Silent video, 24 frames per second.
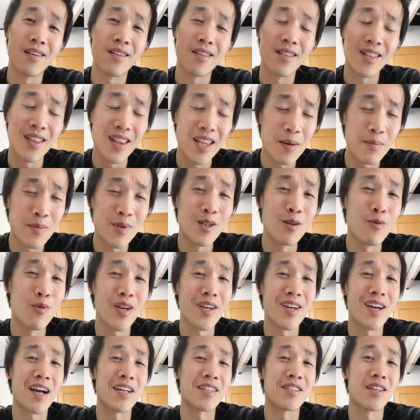let me know
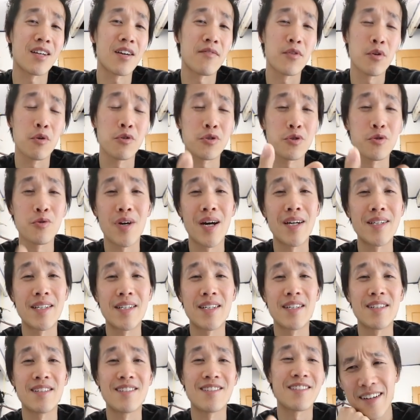what you guys think of those 2
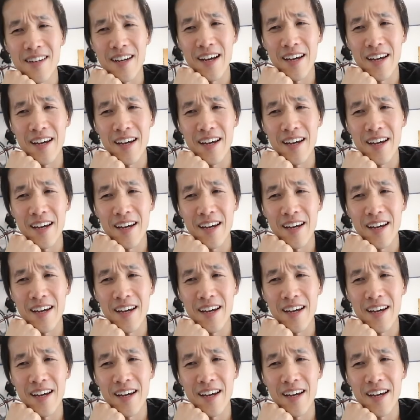ideas,